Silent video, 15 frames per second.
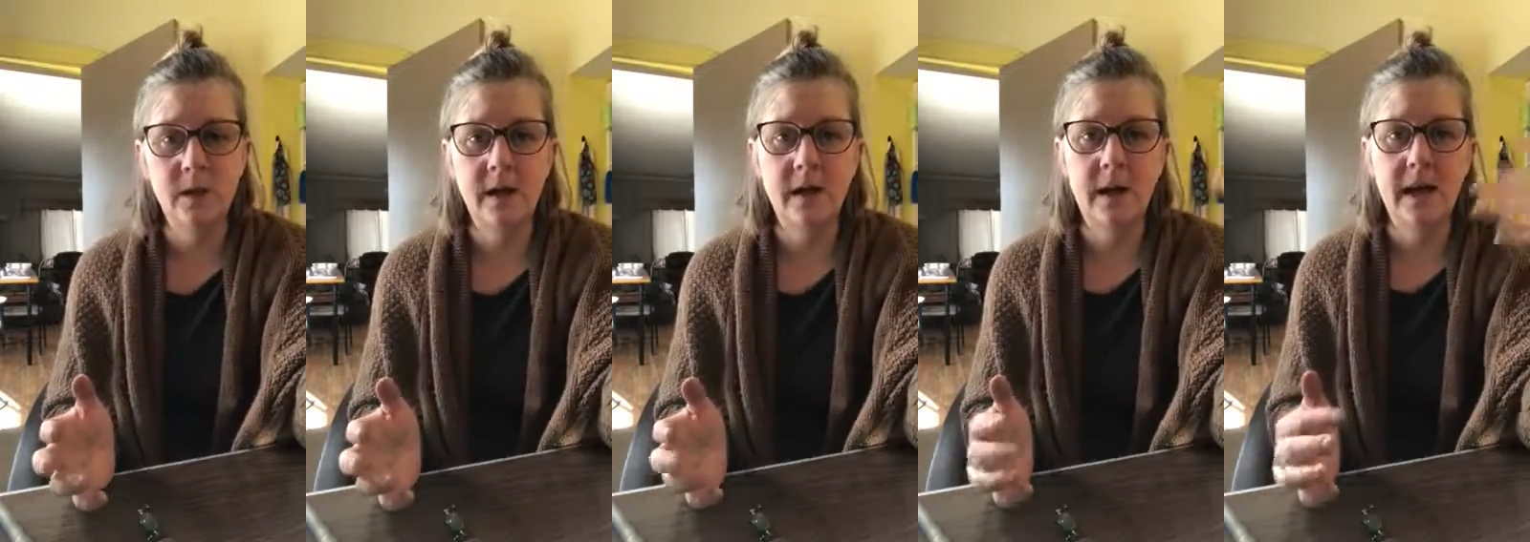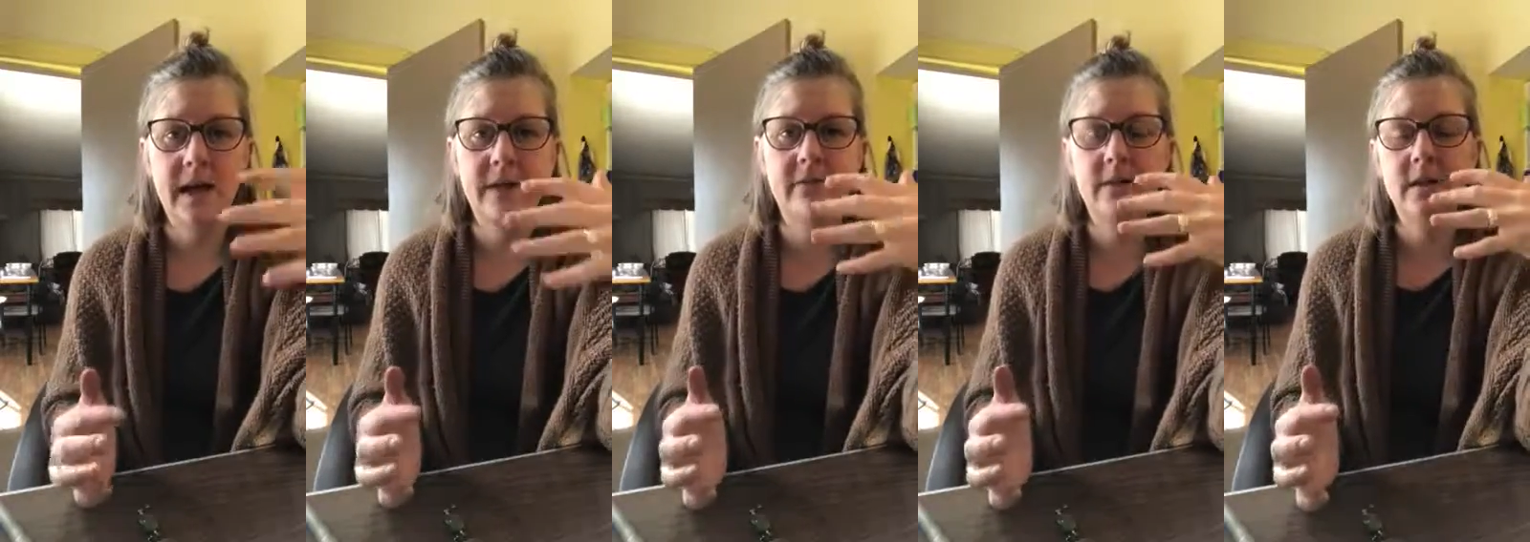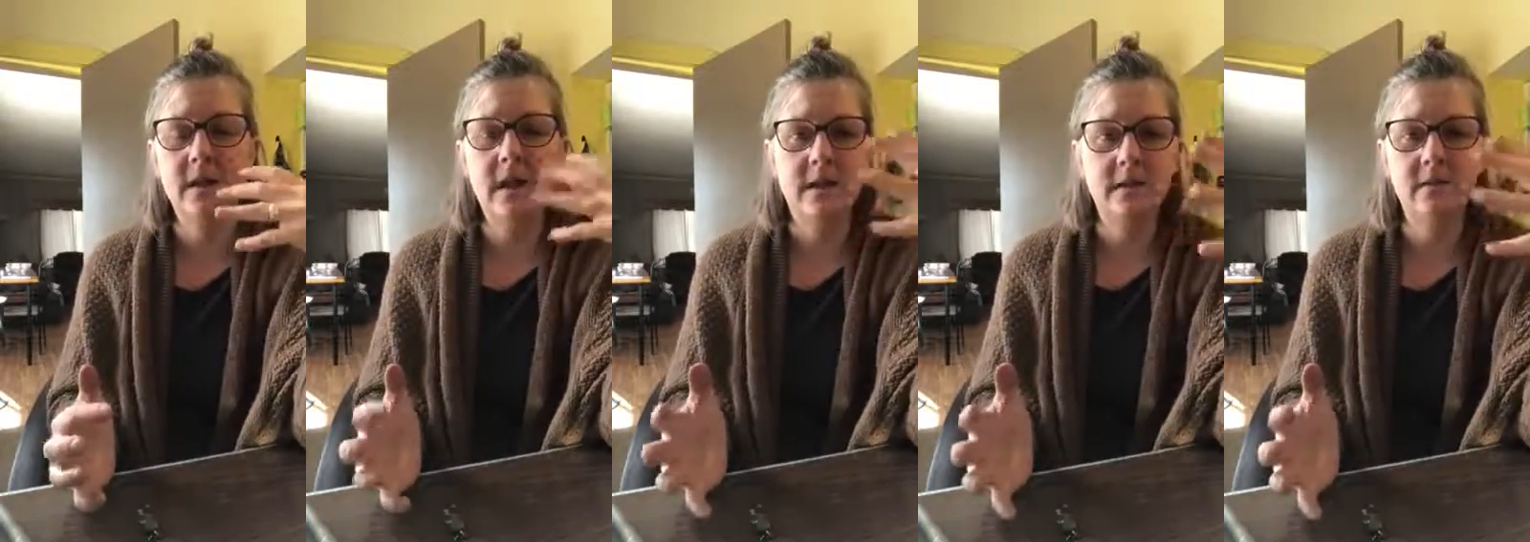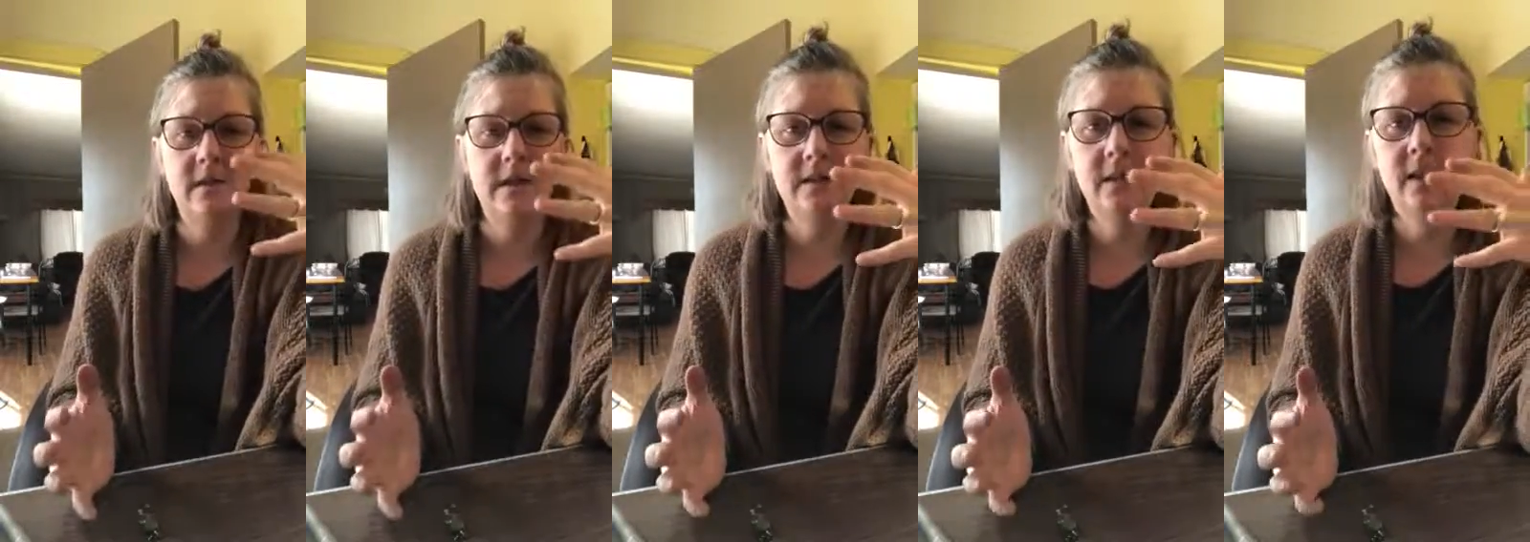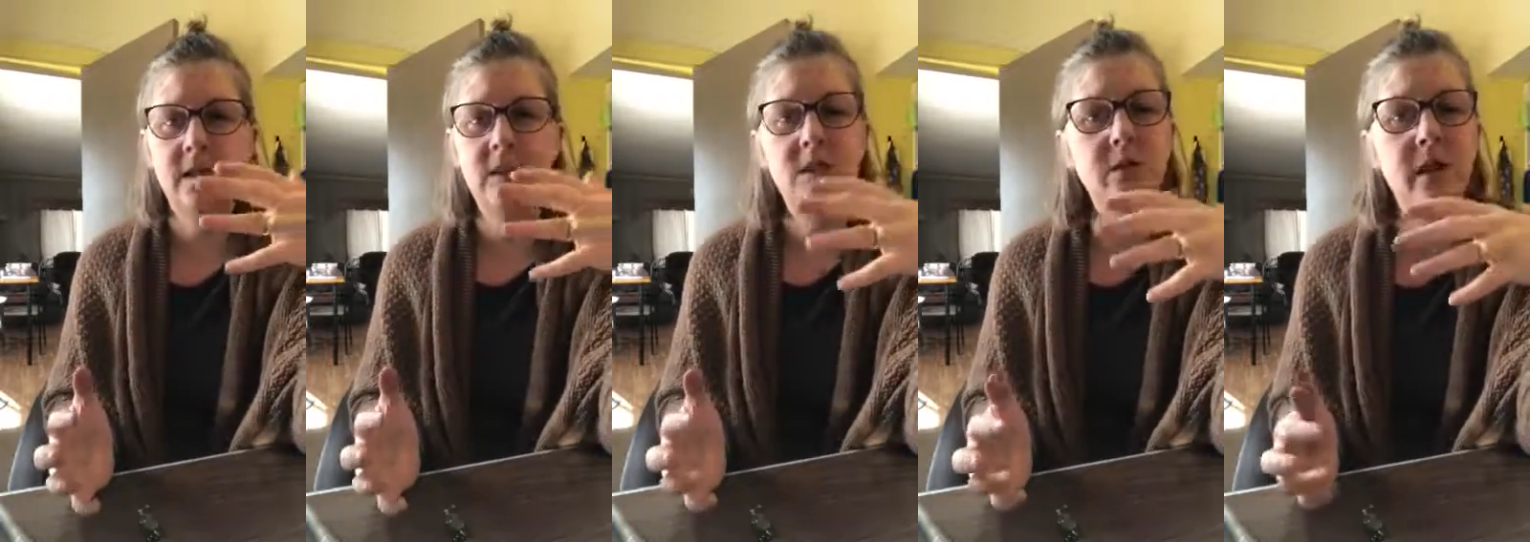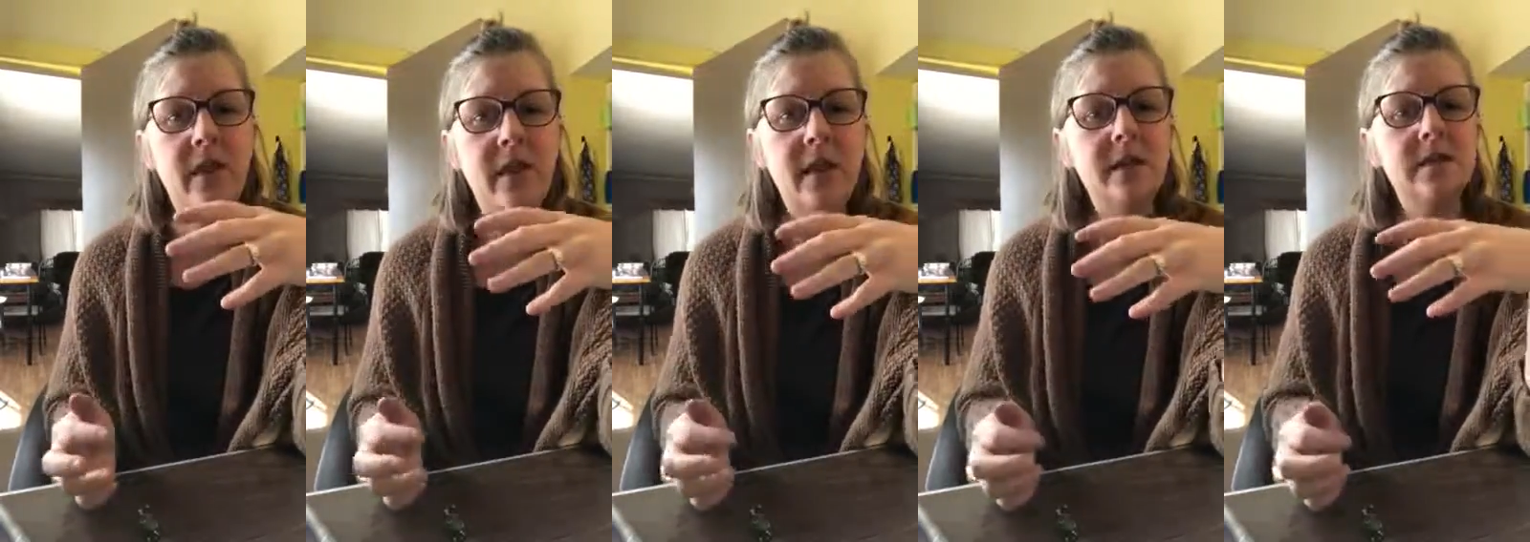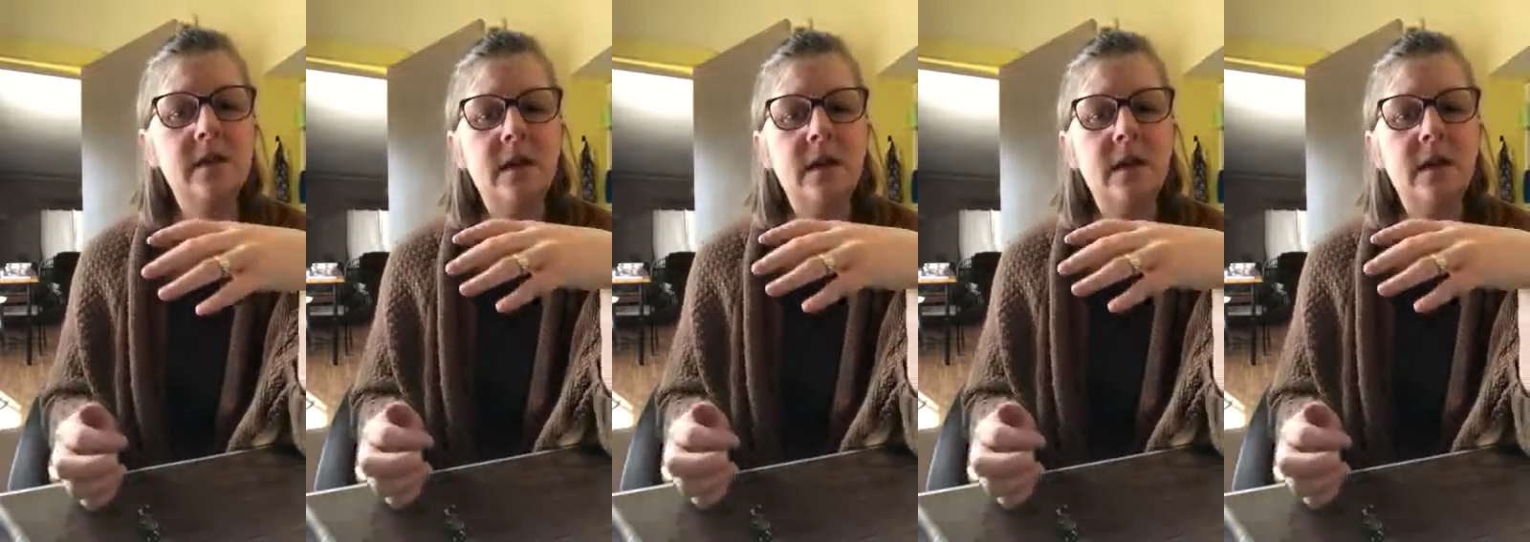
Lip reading: and I have lots of things I could do with it.